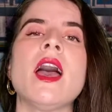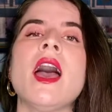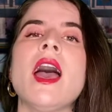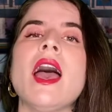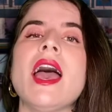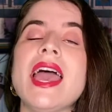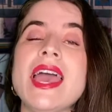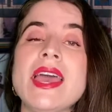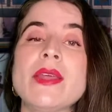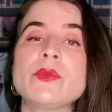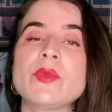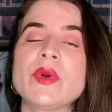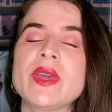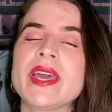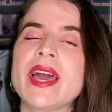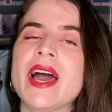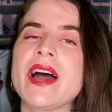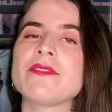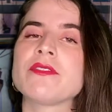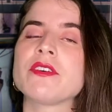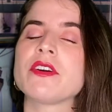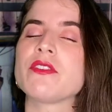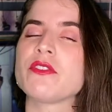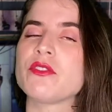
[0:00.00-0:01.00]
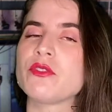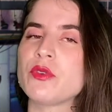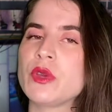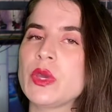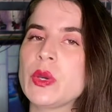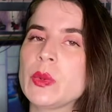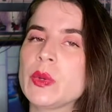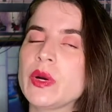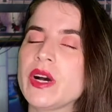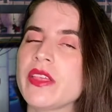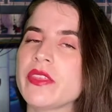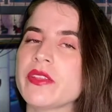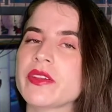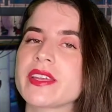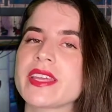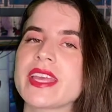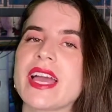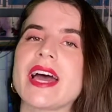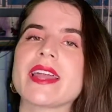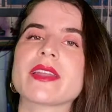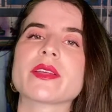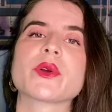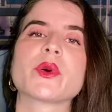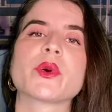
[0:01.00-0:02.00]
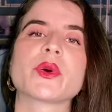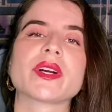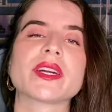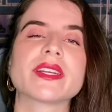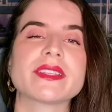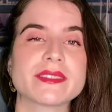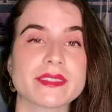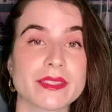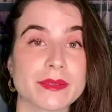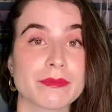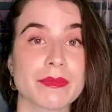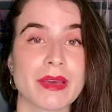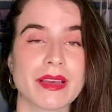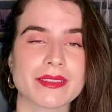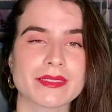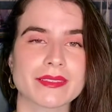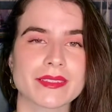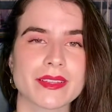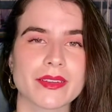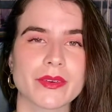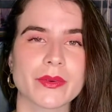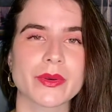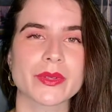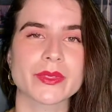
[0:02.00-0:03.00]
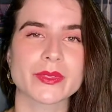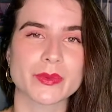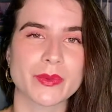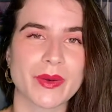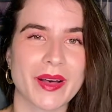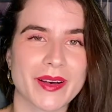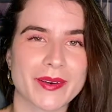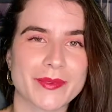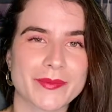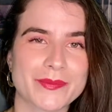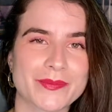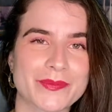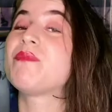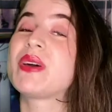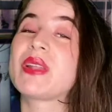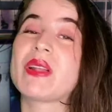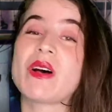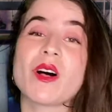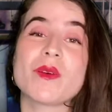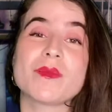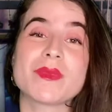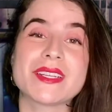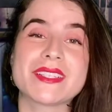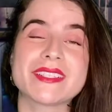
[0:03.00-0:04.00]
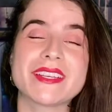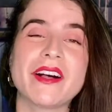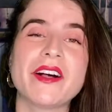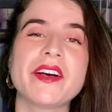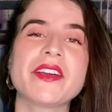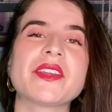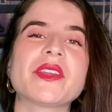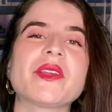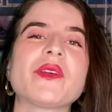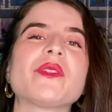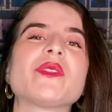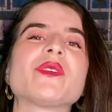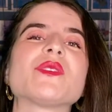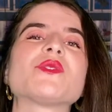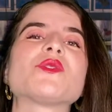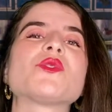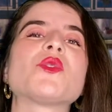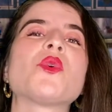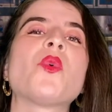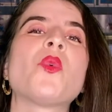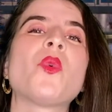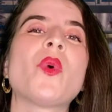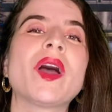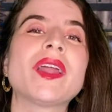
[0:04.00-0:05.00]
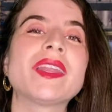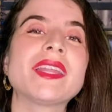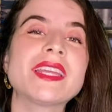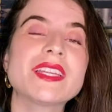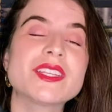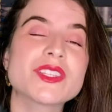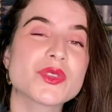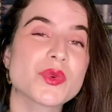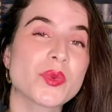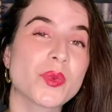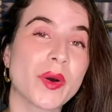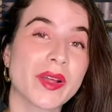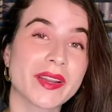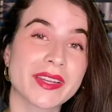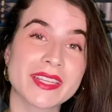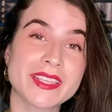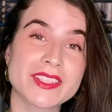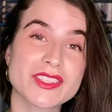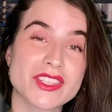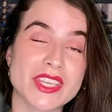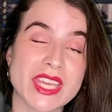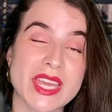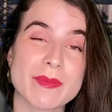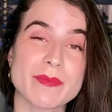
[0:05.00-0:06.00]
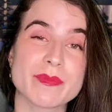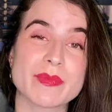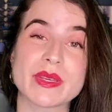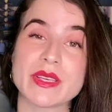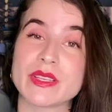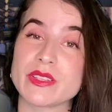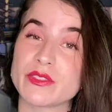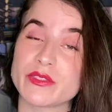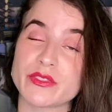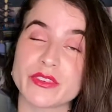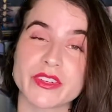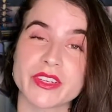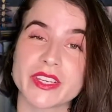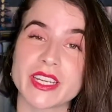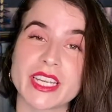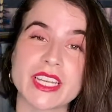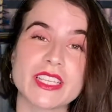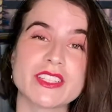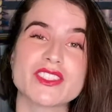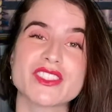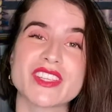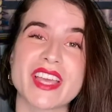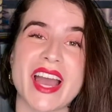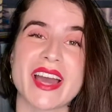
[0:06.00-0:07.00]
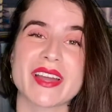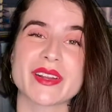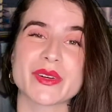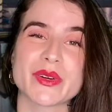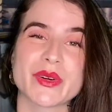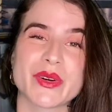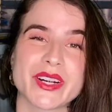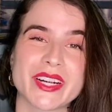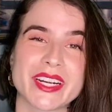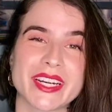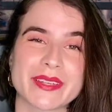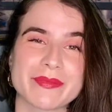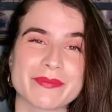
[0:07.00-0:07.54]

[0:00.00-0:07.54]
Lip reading: And we have a few other categories in Mexico as well. But I'll be telling you the 2020 champions for each category.